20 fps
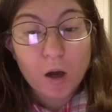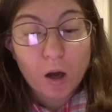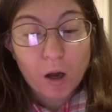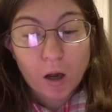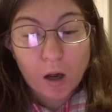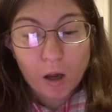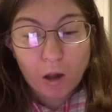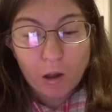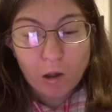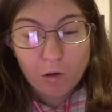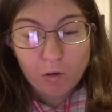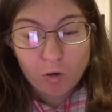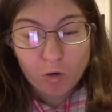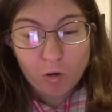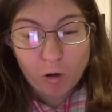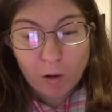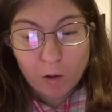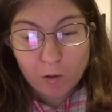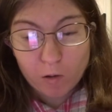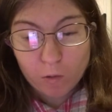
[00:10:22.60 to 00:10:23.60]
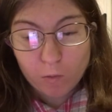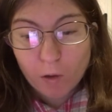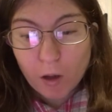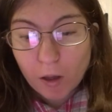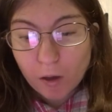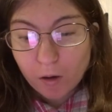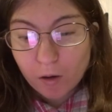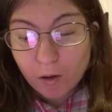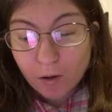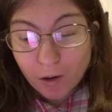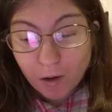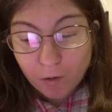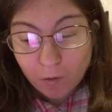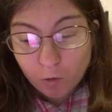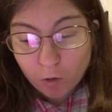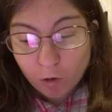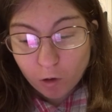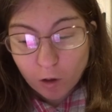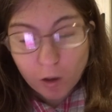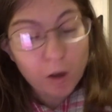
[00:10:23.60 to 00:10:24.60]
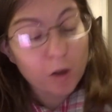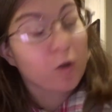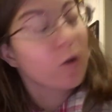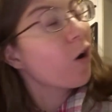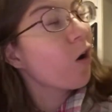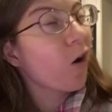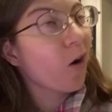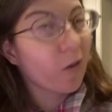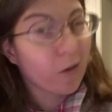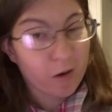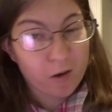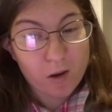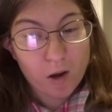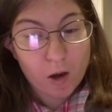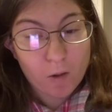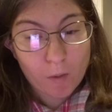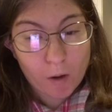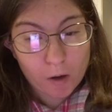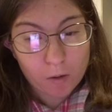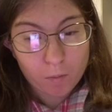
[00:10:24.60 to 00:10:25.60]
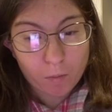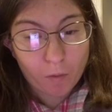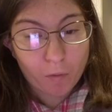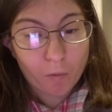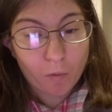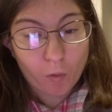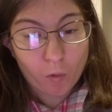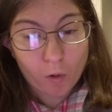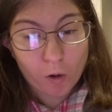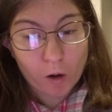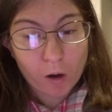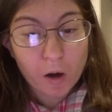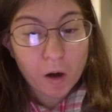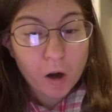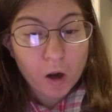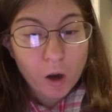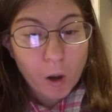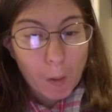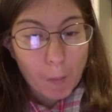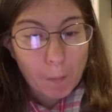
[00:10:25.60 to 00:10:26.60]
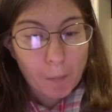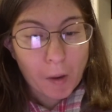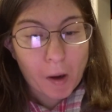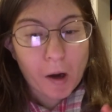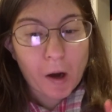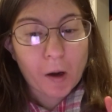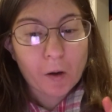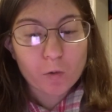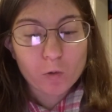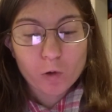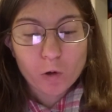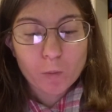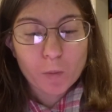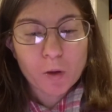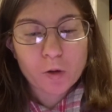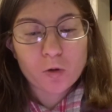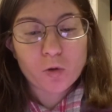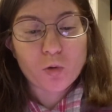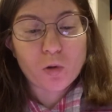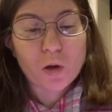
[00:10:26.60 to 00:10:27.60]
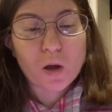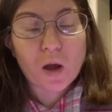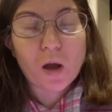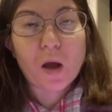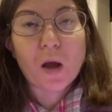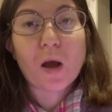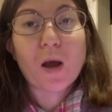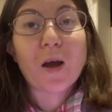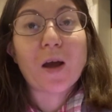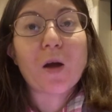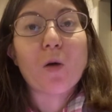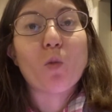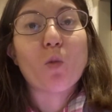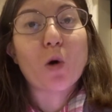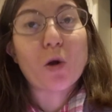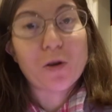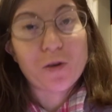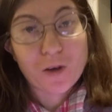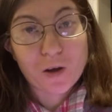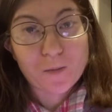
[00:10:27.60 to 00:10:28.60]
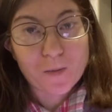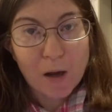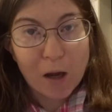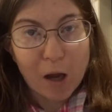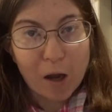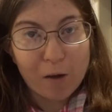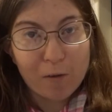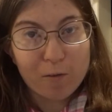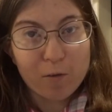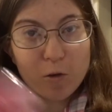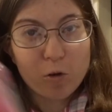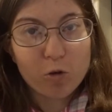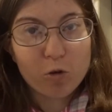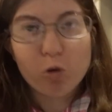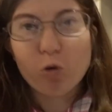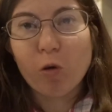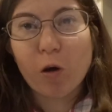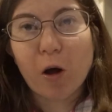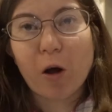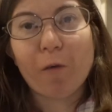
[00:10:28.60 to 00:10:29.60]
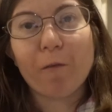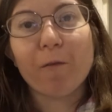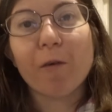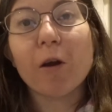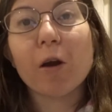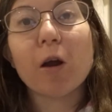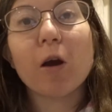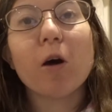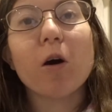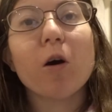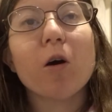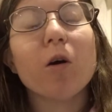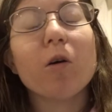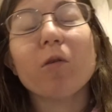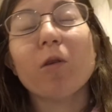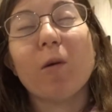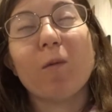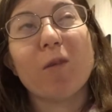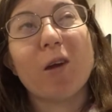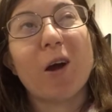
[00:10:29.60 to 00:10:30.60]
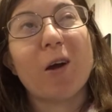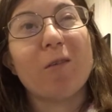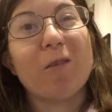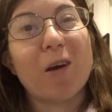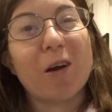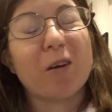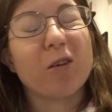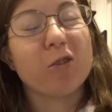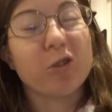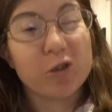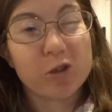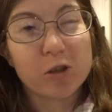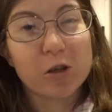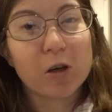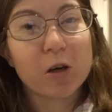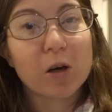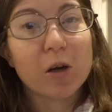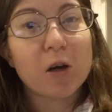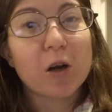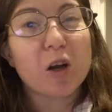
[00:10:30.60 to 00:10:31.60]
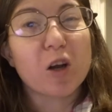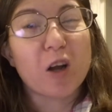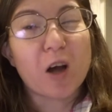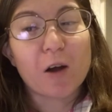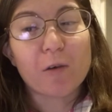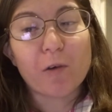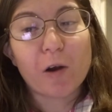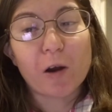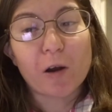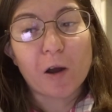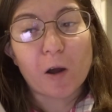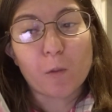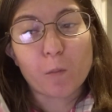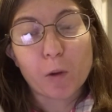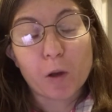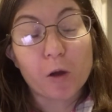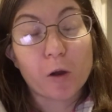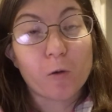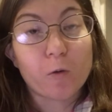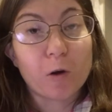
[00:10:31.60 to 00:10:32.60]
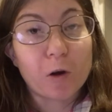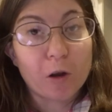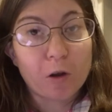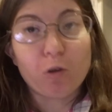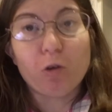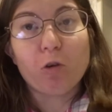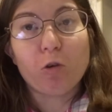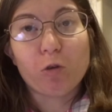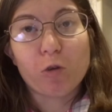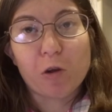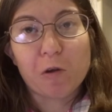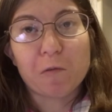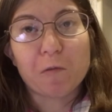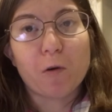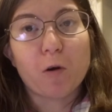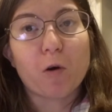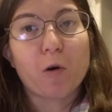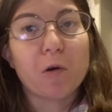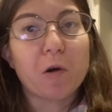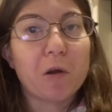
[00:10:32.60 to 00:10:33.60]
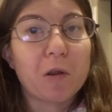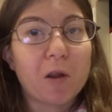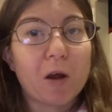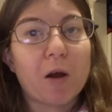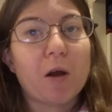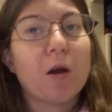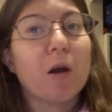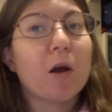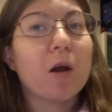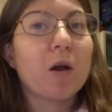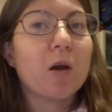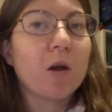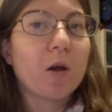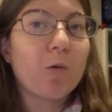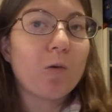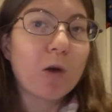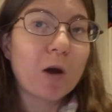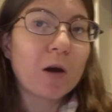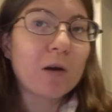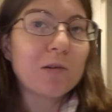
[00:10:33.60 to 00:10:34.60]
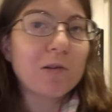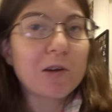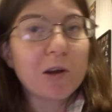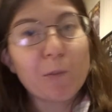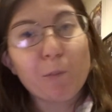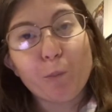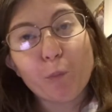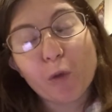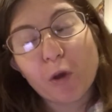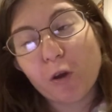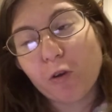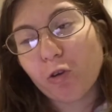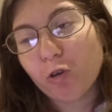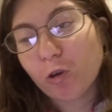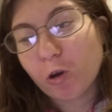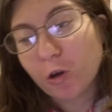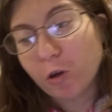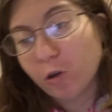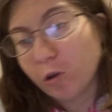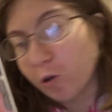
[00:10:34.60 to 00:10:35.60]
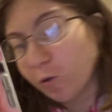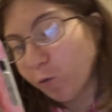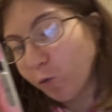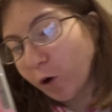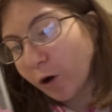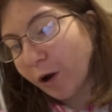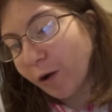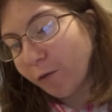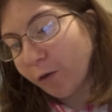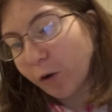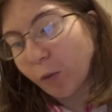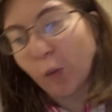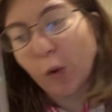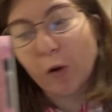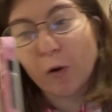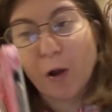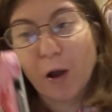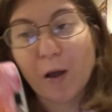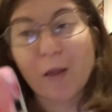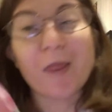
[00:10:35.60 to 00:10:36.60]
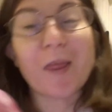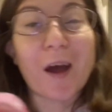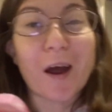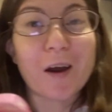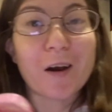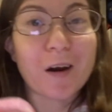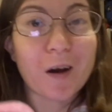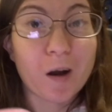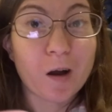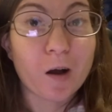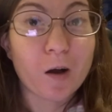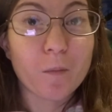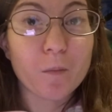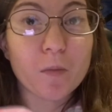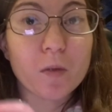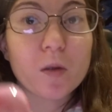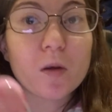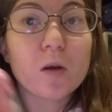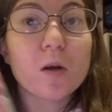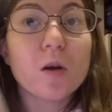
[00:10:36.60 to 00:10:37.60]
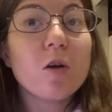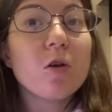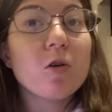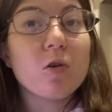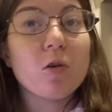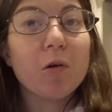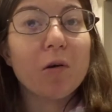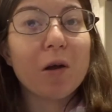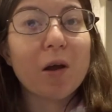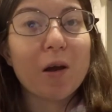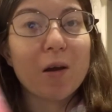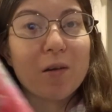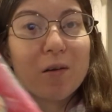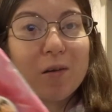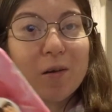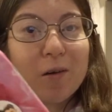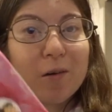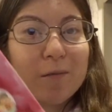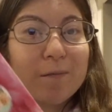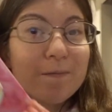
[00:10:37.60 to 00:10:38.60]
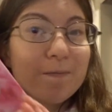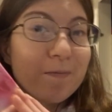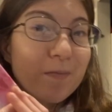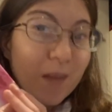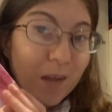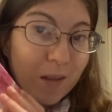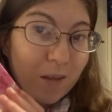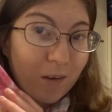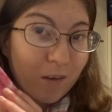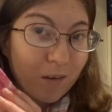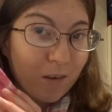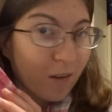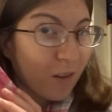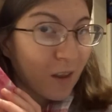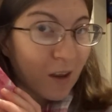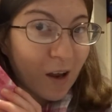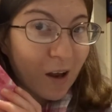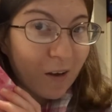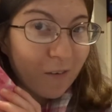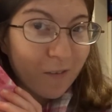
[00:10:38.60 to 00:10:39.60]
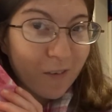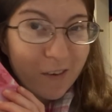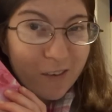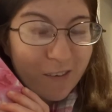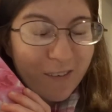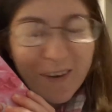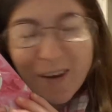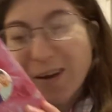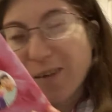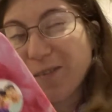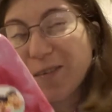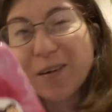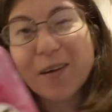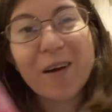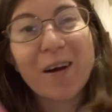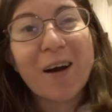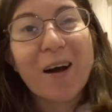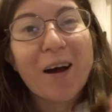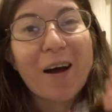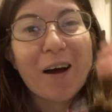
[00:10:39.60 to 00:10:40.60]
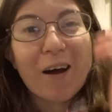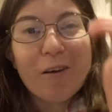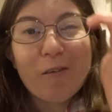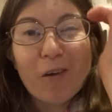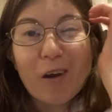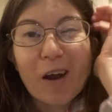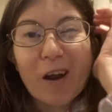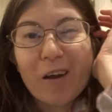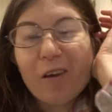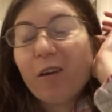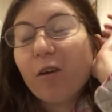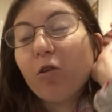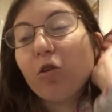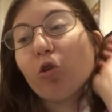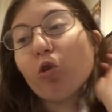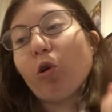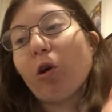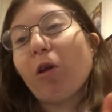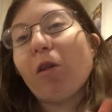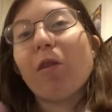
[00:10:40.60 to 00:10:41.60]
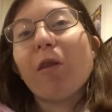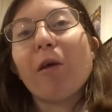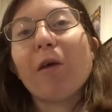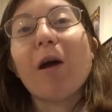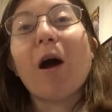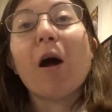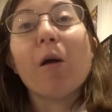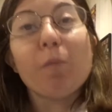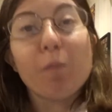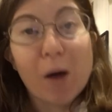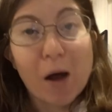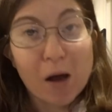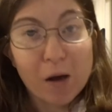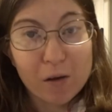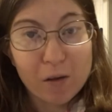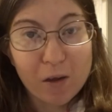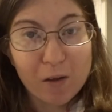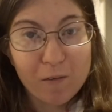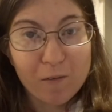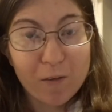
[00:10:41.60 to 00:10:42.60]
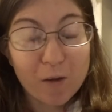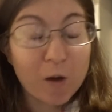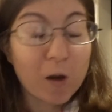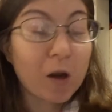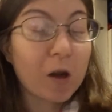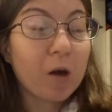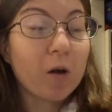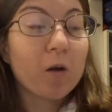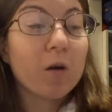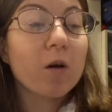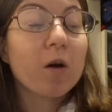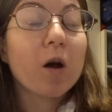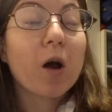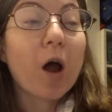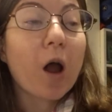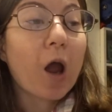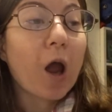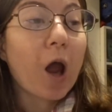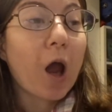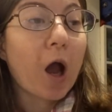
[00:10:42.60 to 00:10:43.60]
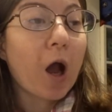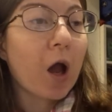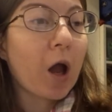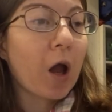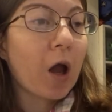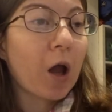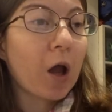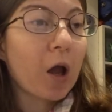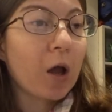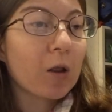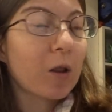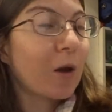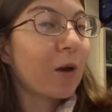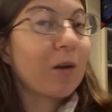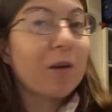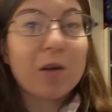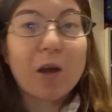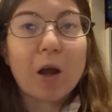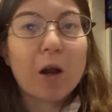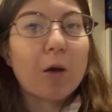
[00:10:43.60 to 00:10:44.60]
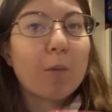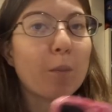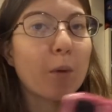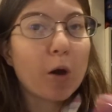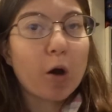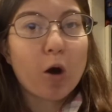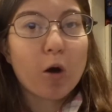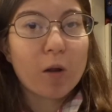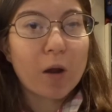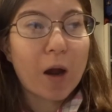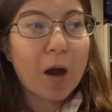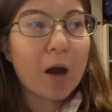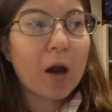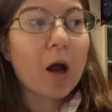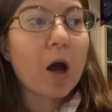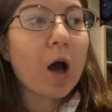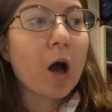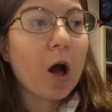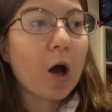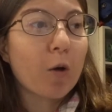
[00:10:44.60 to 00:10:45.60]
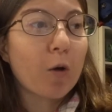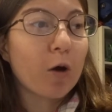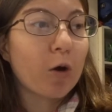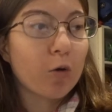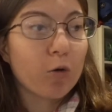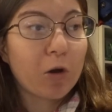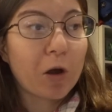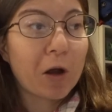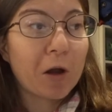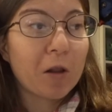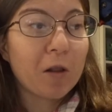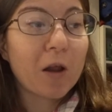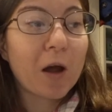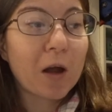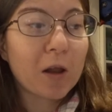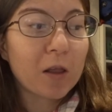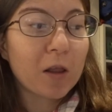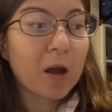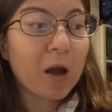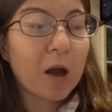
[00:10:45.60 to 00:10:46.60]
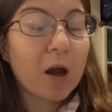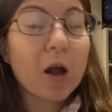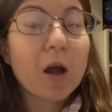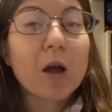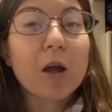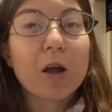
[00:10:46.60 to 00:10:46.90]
I like track the weather and really it's all the same as before. But I will be doing a what's on my iPhone 12 video sometime next year. Not right now because I want to get used to the phone and like give you guys tips and tricks and whatever when that comes. So yeah, so this is the iPhone 12. I hope you guys enjoyed this unboxing video and like setup and all that. Um, I hope you guys like that.